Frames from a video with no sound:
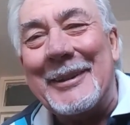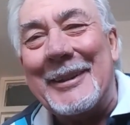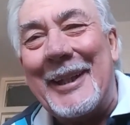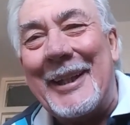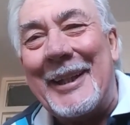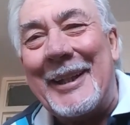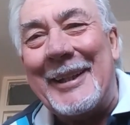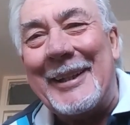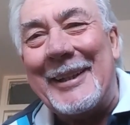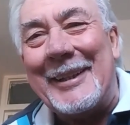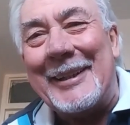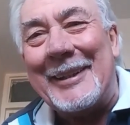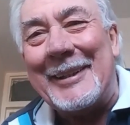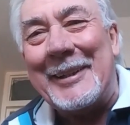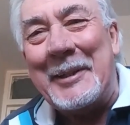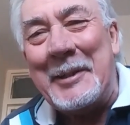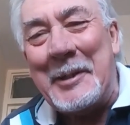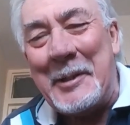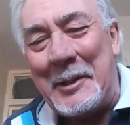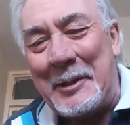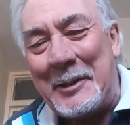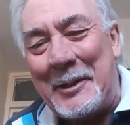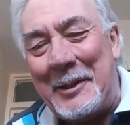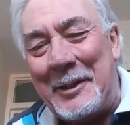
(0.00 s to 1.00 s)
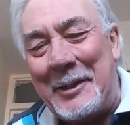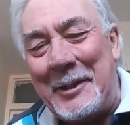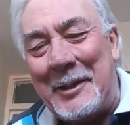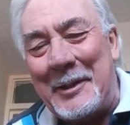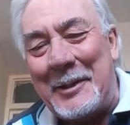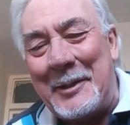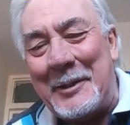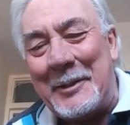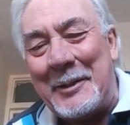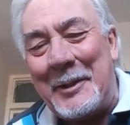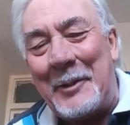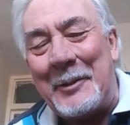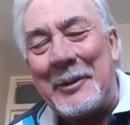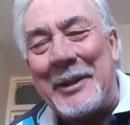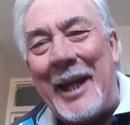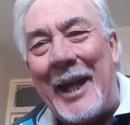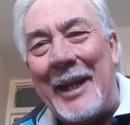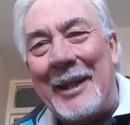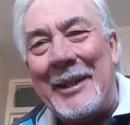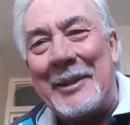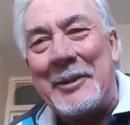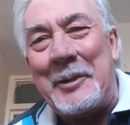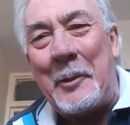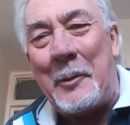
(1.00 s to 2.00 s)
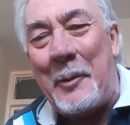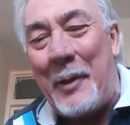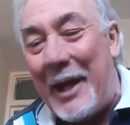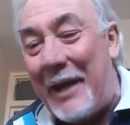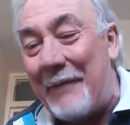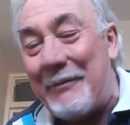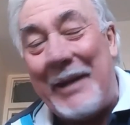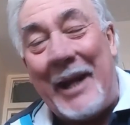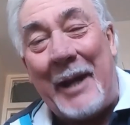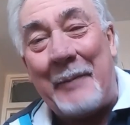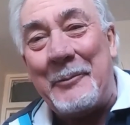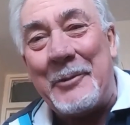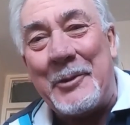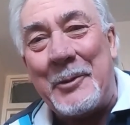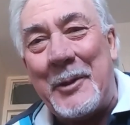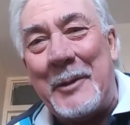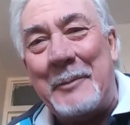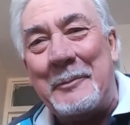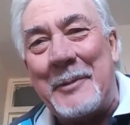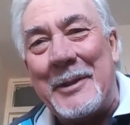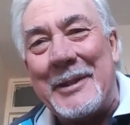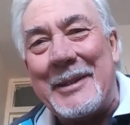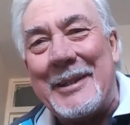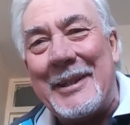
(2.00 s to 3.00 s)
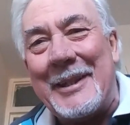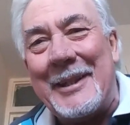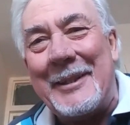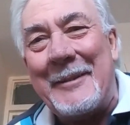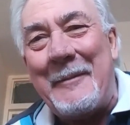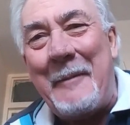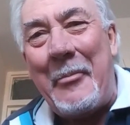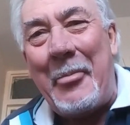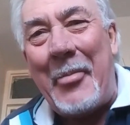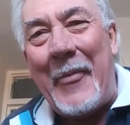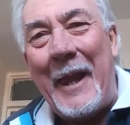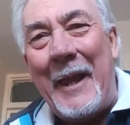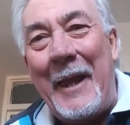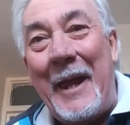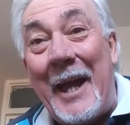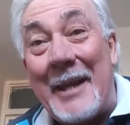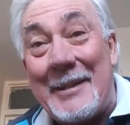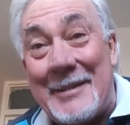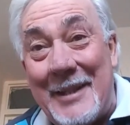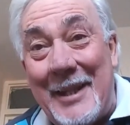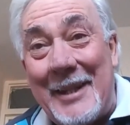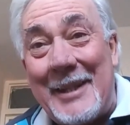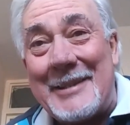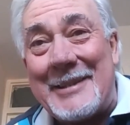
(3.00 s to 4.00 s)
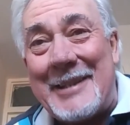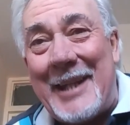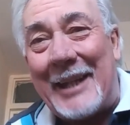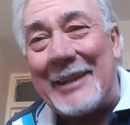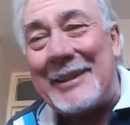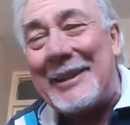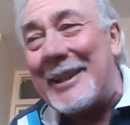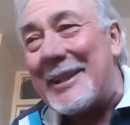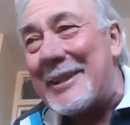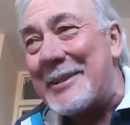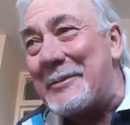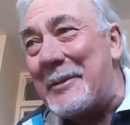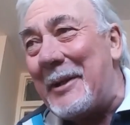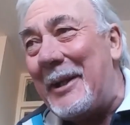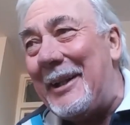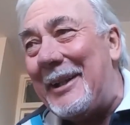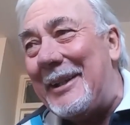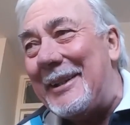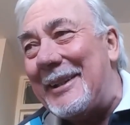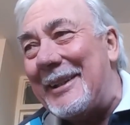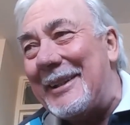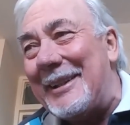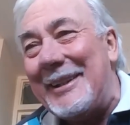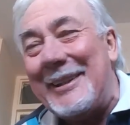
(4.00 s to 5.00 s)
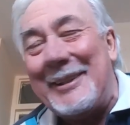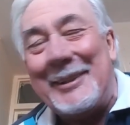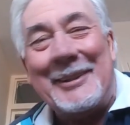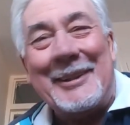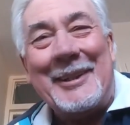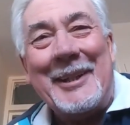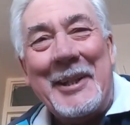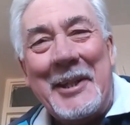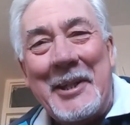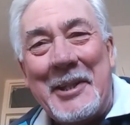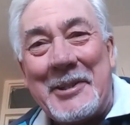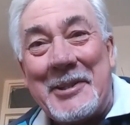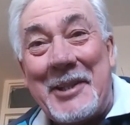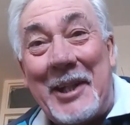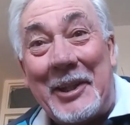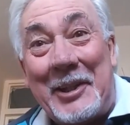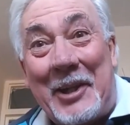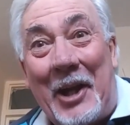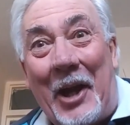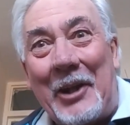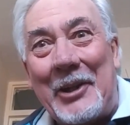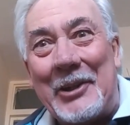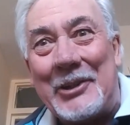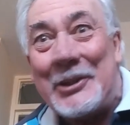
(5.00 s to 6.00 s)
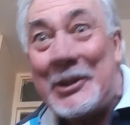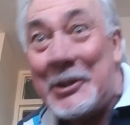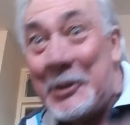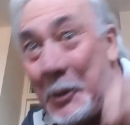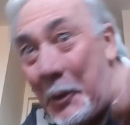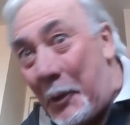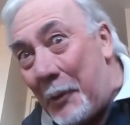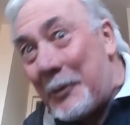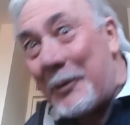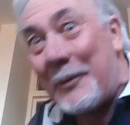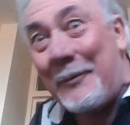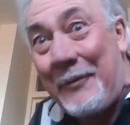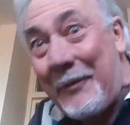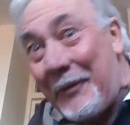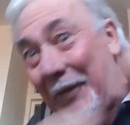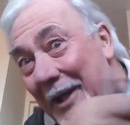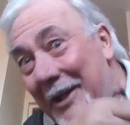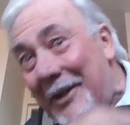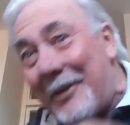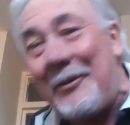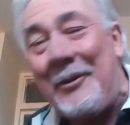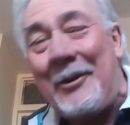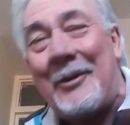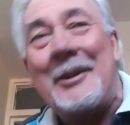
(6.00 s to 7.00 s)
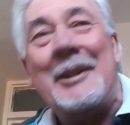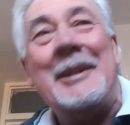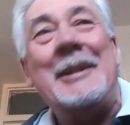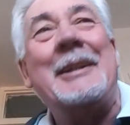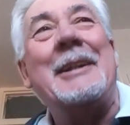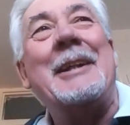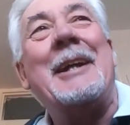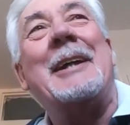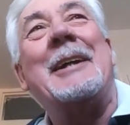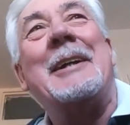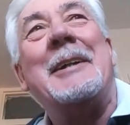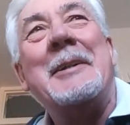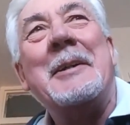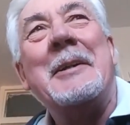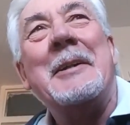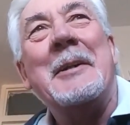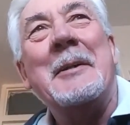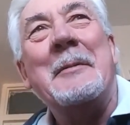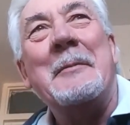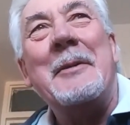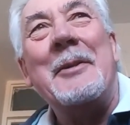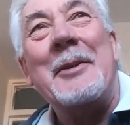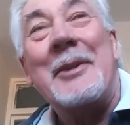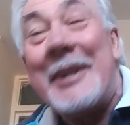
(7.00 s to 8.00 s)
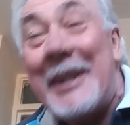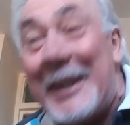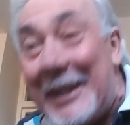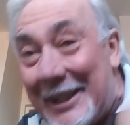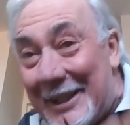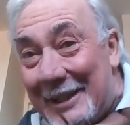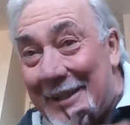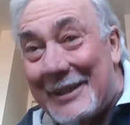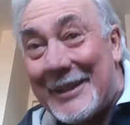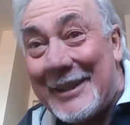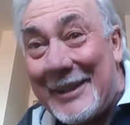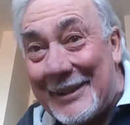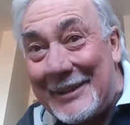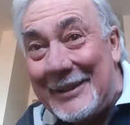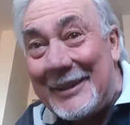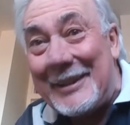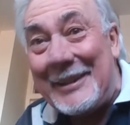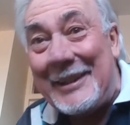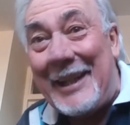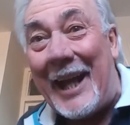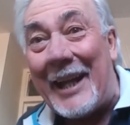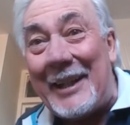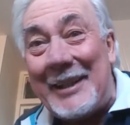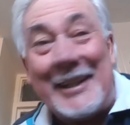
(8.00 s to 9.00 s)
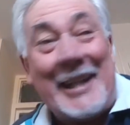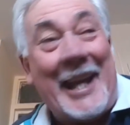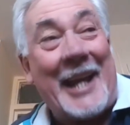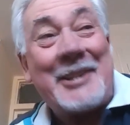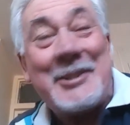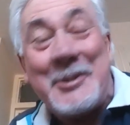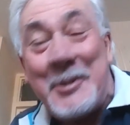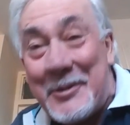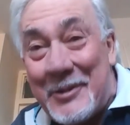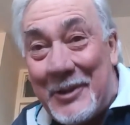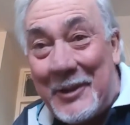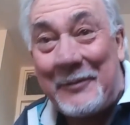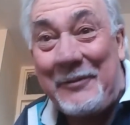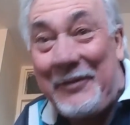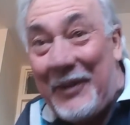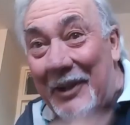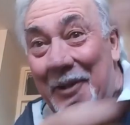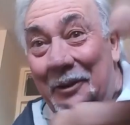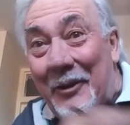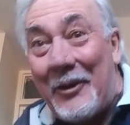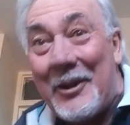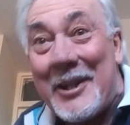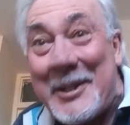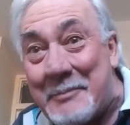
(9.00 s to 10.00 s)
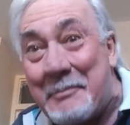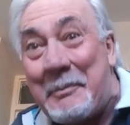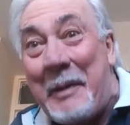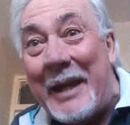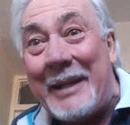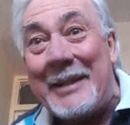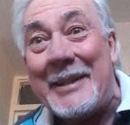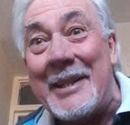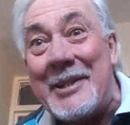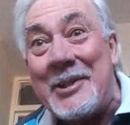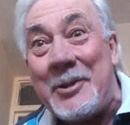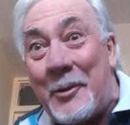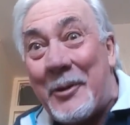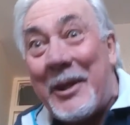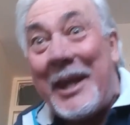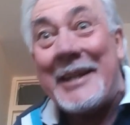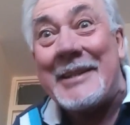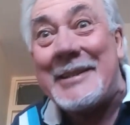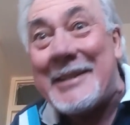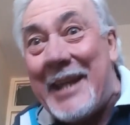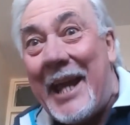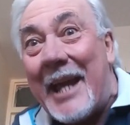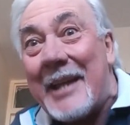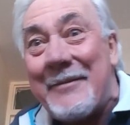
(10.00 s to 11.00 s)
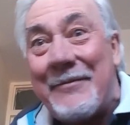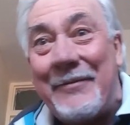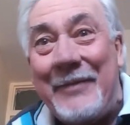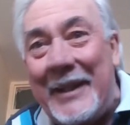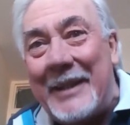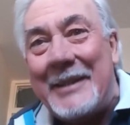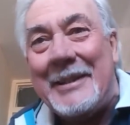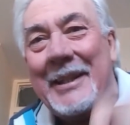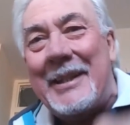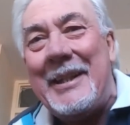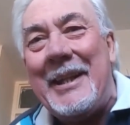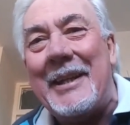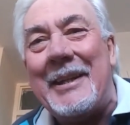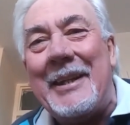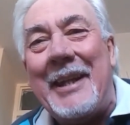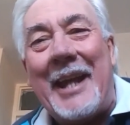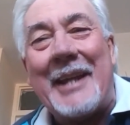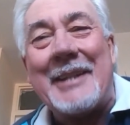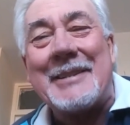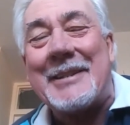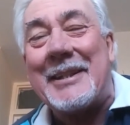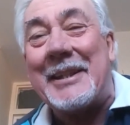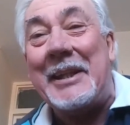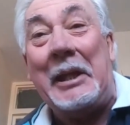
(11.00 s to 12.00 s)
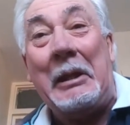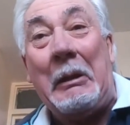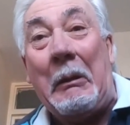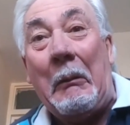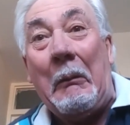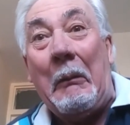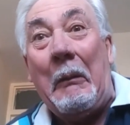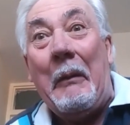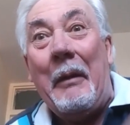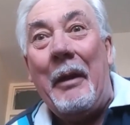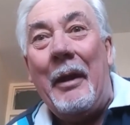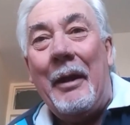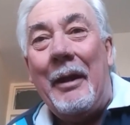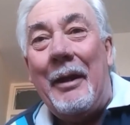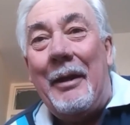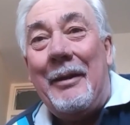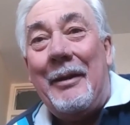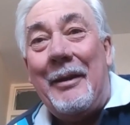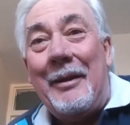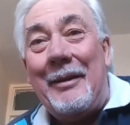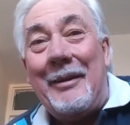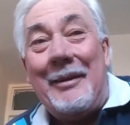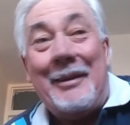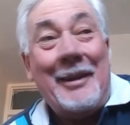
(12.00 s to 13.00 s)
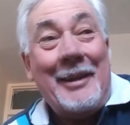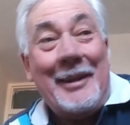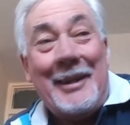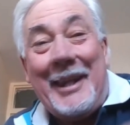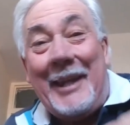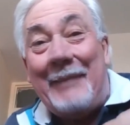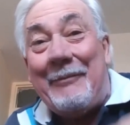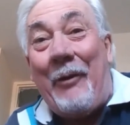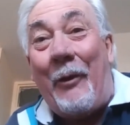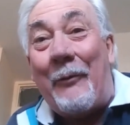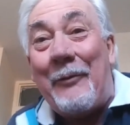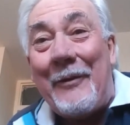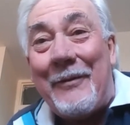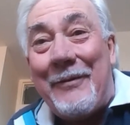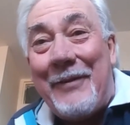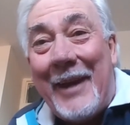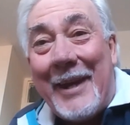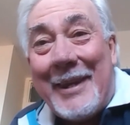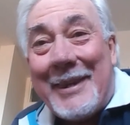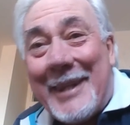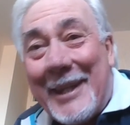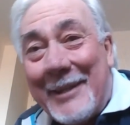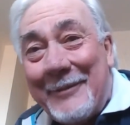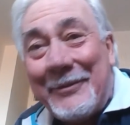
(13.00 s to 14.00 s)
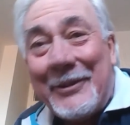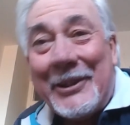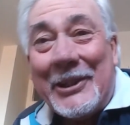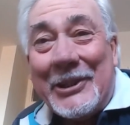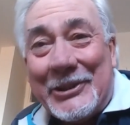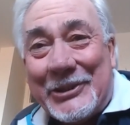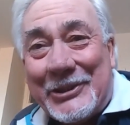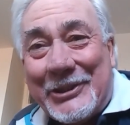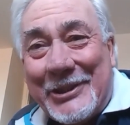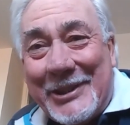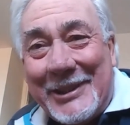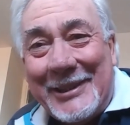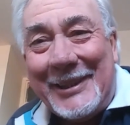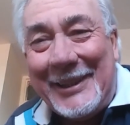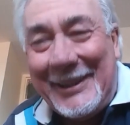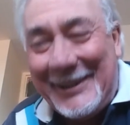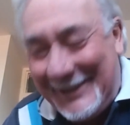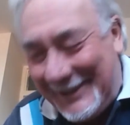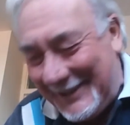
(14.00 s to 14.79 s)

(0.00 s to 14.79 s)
I don't know whatever happened to him, but that's another tactic as well, psychology, you know, you fire all the, you think the angler next year, you find all this bait, and so they start feeding it, next thing, they've overfed their fish.